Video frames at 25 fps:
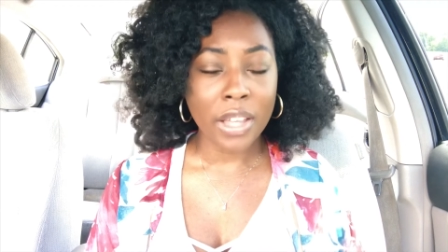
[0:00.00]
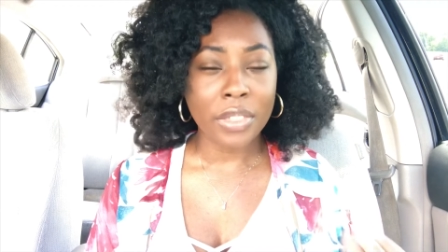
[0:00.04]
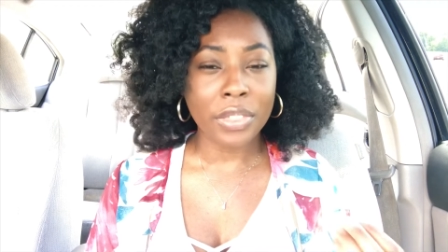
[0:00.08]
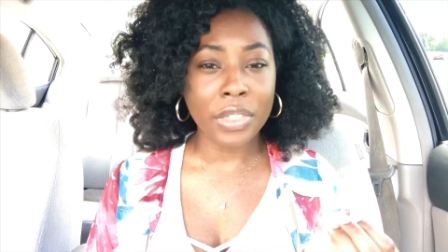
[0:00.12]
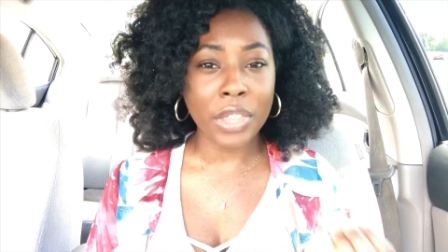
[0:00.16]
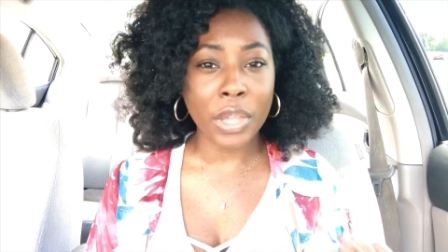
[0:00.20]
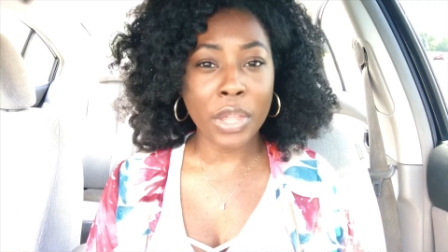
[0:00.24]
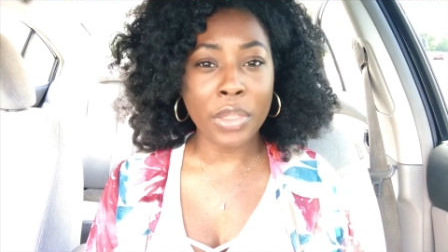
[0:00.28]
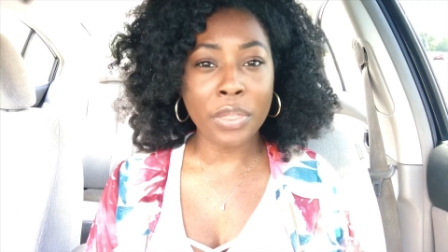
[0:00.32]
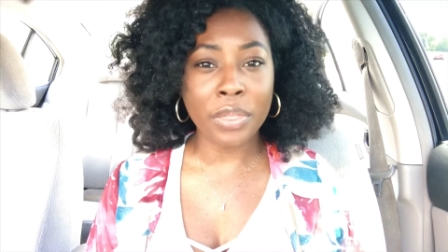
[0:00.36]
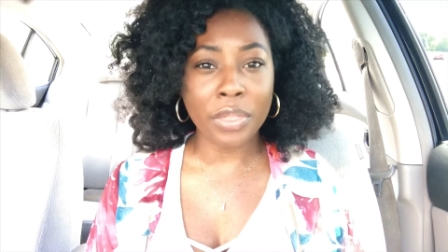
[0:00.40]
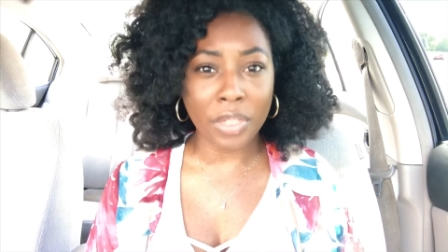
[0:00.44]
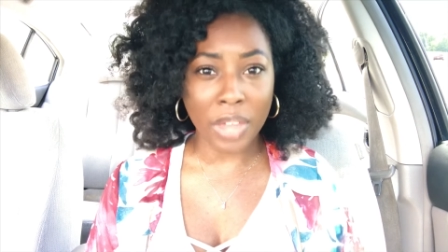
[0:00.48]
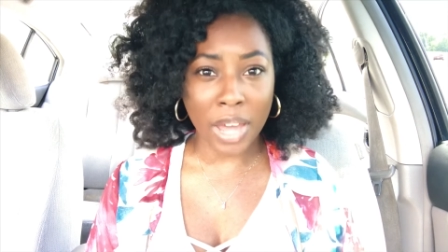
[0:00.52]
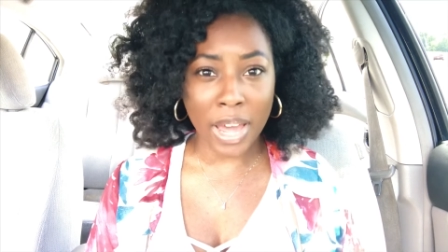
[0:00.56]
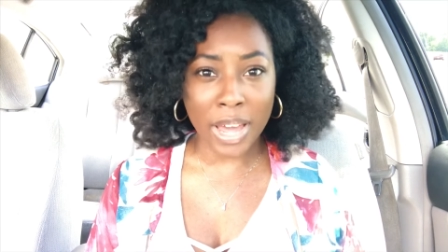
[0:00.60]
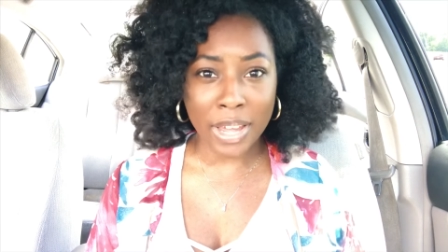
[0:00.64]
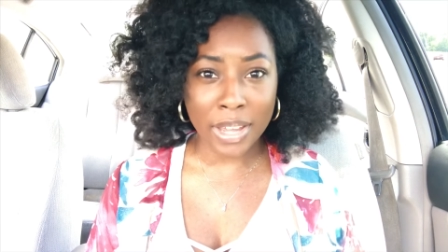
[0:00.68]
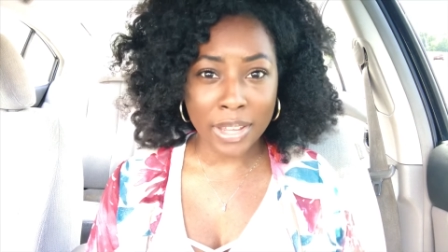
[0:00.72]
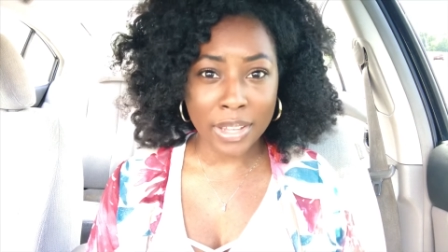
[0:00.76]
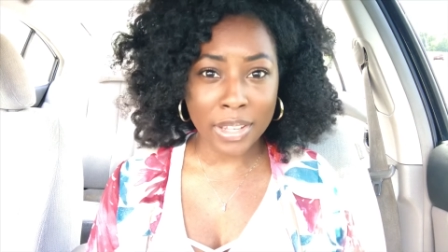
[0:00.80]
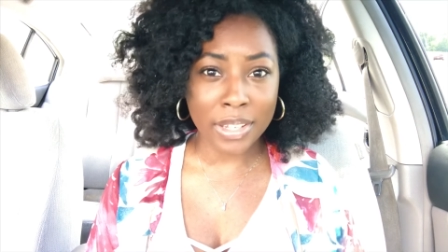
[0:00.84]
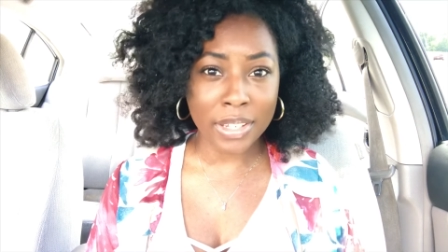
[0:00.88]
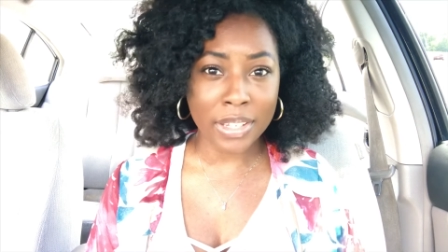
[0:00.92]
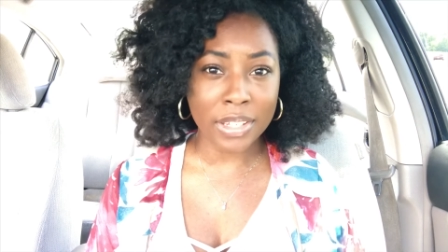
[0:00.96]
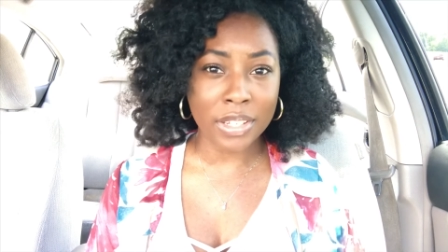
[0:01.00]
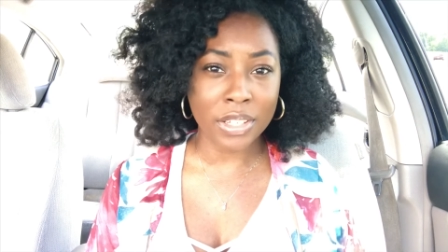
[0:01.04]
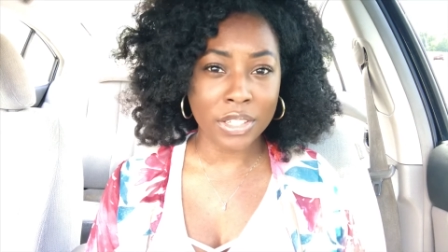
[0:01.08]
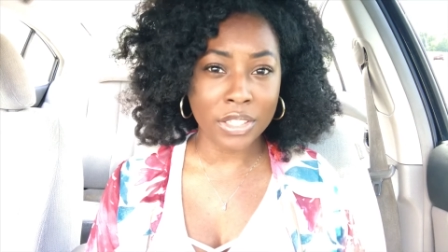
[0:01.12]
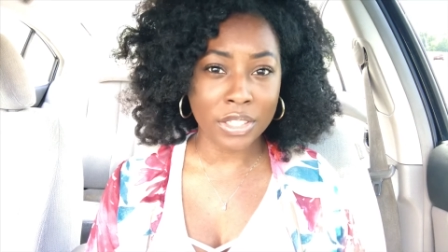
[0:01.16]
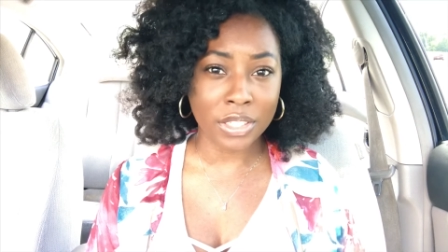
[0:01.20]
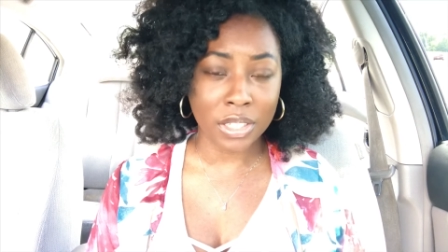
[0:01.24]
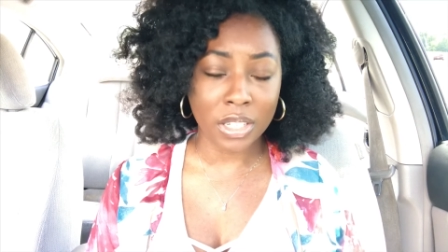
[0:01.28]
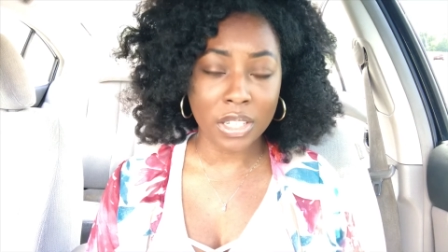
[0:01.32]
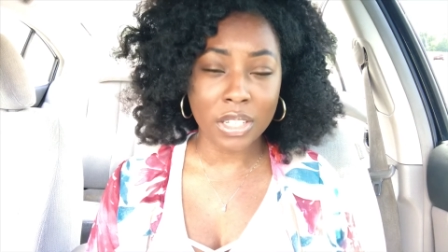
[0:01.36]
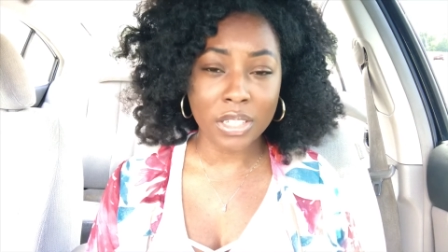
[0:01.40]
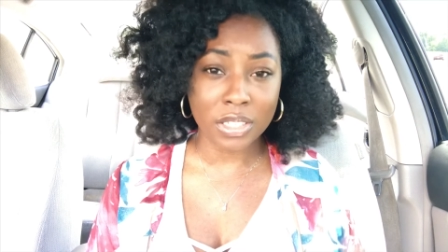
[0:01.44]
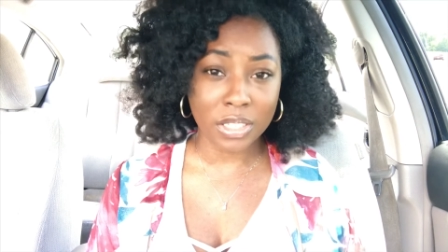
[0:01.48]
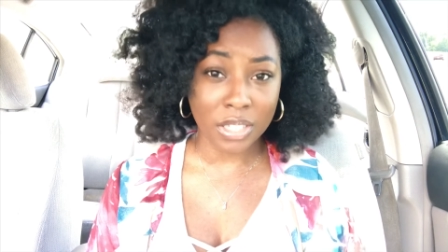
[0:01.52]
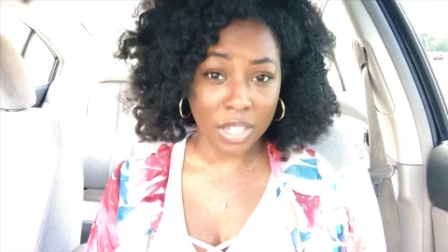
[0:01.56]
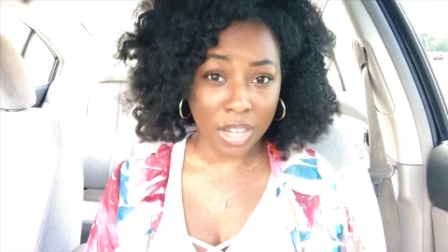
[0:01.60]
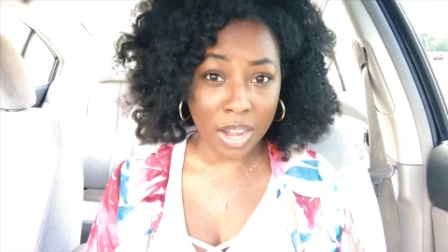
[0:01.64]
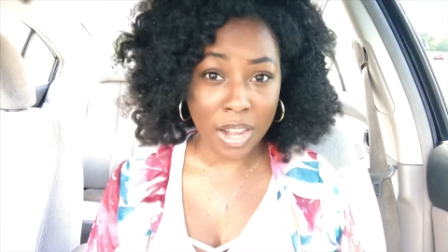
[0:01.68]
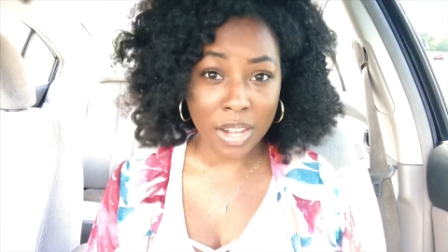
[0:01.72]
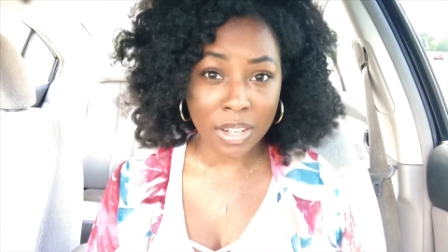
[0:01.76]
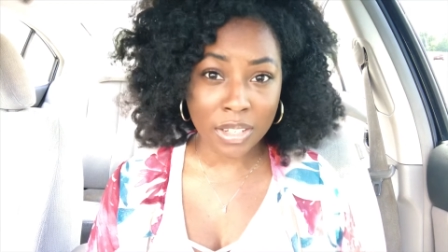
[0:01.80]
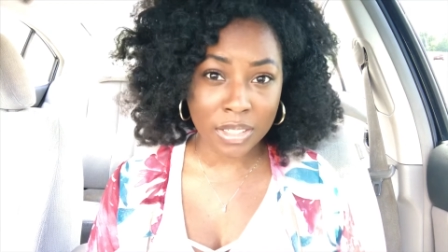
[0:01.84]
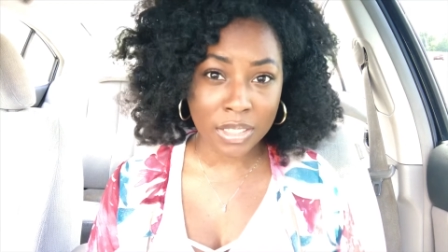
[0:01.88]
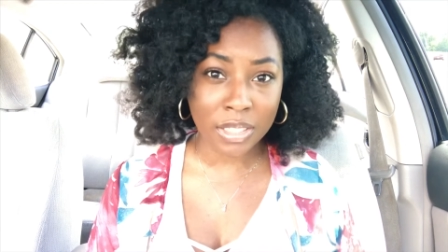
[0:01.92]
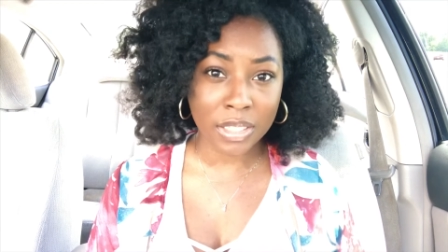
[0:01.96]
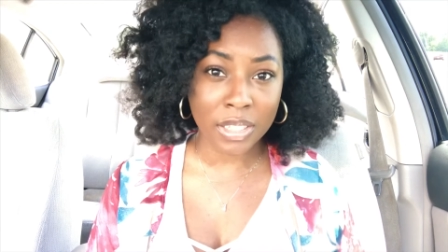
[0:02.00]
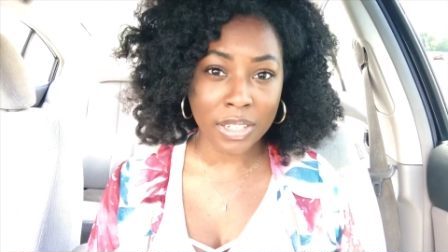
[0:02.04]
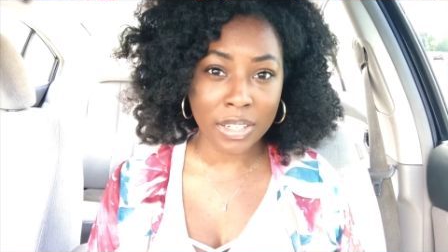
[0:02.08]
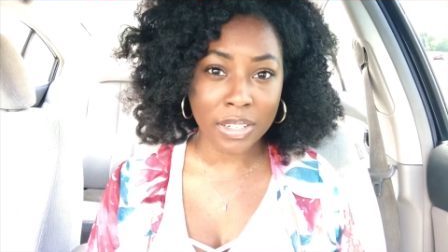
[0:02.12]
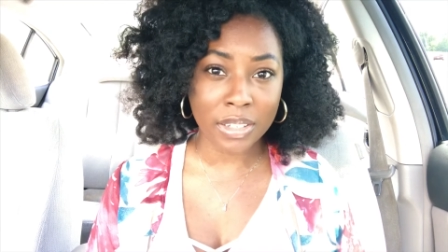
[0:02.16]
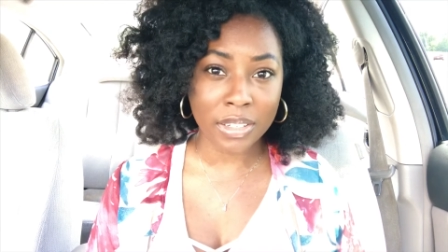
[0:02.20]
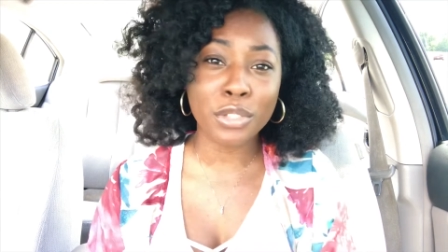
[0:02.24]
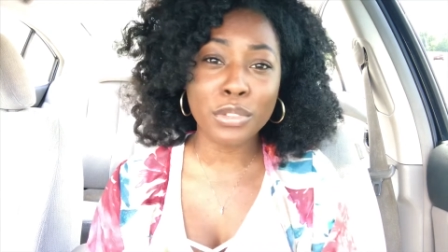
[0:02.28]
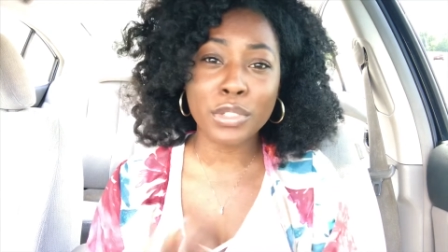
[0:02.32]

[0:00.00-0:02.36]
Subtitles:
then that is toxic.